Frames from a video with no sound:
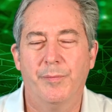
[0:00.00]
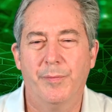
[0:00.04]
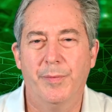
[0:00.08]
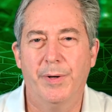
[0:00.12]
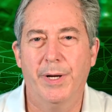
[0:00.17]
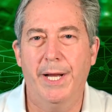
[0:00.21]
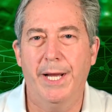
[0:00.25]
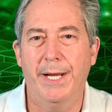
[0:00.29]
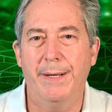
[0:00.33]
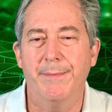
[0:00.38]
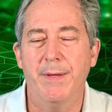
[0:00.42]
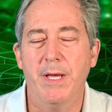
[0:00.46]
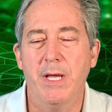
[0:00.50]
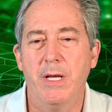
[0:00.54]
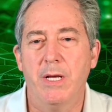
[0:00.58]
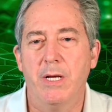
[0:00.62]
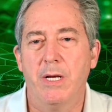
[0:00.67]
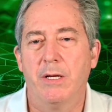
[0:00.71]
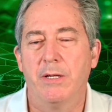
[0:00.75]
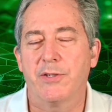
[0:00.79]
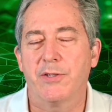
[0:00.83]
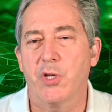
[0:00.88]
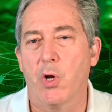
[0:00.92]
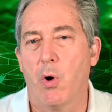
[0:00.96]
Right.
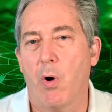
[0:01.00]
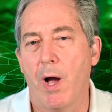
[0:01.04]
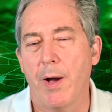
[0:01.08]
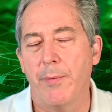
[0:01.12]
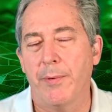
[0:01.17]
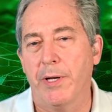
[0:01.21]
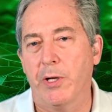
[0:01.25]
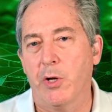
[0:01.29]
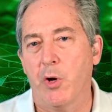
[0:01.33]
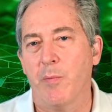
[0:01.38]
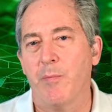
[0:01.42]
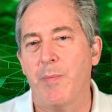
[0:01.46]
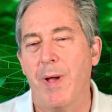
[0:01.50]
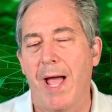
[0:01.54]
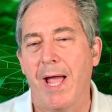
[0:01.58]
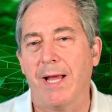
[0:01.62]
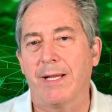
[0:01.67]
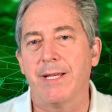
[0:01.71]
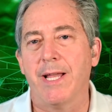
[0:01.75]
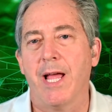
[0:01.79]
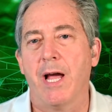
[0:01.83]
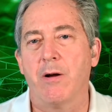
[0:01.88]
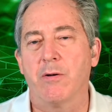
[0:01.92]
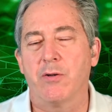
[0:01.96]
So I want to go
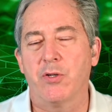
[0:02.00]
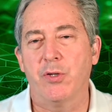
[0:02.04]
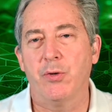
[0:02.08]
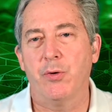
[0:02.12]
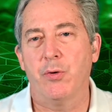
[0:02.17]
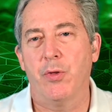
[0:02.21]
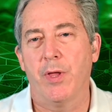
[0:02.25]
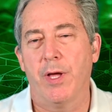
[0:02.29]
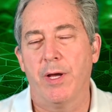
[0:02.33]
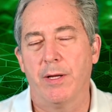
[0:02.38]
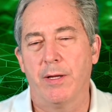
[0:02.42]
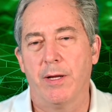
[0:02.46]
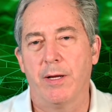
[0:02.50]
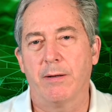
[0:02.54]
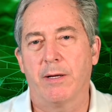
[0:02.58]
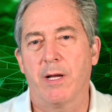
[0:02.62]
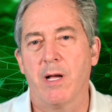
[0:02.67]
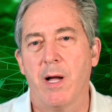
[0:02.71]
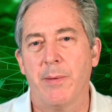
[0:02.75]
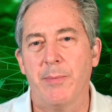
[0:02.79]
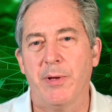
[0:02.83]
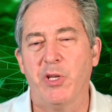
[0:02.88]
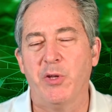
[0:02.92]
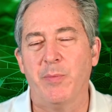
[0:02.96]
back now to
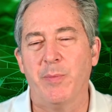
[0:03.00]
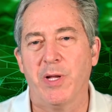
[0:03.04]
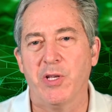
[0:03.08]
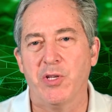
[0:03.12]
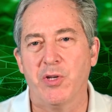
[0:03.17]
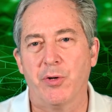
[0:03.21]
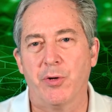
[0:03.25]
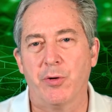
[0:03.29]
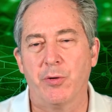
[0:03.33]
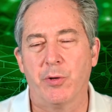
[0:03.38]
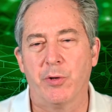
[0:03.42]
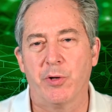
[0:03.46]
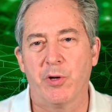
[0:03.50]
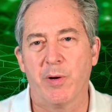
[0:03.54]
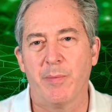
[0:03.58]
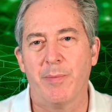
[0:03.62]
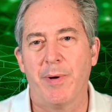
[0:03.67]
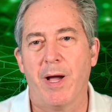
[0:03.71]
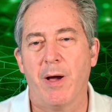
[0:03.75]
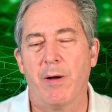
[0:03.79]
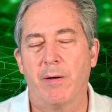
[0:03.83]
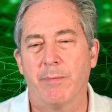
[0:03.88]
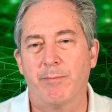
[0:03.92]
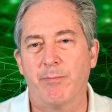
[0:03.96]
the comment you mentioned
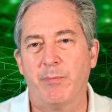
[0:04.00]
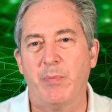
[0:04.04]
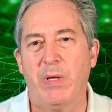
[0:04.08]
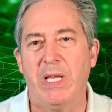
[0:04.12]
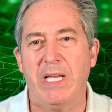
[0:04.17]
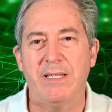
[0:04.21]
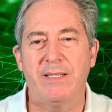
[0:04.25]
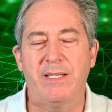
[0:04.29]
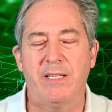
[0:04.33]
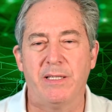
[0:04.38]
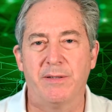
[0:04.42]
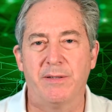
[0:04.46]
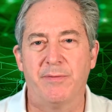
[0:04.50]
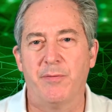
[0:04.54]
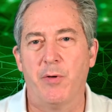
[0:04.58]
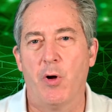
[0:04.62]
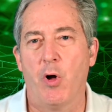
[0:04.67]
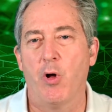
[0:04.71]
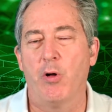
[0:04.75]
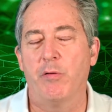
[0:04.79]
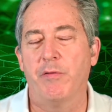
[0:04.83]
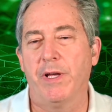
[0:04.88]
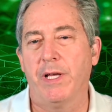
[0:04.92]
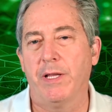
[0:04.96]
earlier about PCs
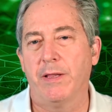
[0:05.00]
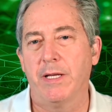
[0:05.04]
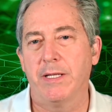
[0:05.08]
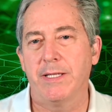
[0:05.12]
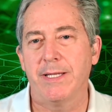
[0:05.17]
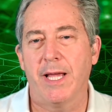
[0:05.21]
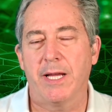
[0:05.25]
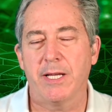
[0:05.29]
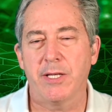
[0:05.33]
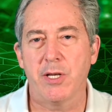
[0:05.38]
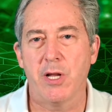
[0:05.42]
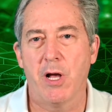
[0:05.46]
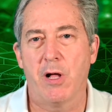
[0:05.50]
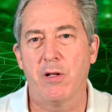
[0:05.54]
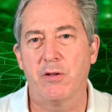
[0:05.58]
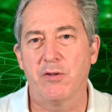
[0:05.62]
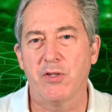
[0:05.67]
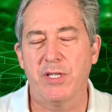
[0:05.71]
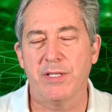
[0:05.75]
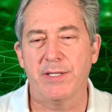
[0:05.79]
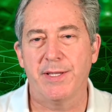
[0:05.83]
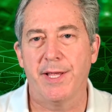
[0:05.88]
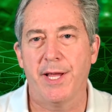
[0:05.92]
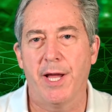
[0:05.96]
evolving and the
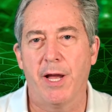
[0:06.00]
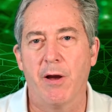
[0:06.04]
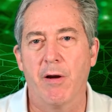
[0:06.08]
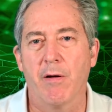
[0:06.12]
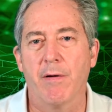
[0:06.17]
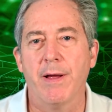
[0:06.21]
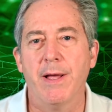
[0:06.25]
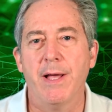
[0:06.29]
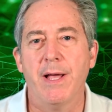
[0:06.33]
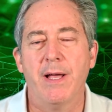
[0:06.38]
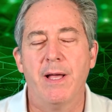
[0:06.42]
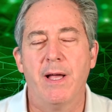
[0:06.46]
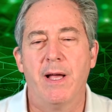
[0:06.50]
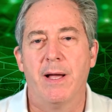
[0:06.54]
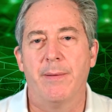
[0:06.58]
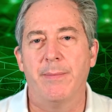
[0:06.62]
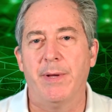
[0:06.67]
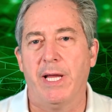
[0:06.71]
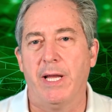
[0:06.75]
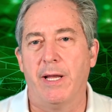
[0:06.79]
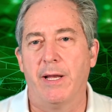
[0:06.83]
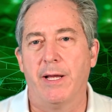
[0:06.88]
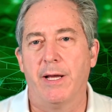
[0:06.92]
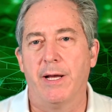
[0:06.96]
technologies there.
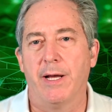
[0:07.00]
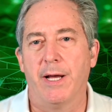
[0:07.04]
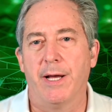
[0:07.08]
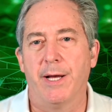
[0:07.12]
I mean,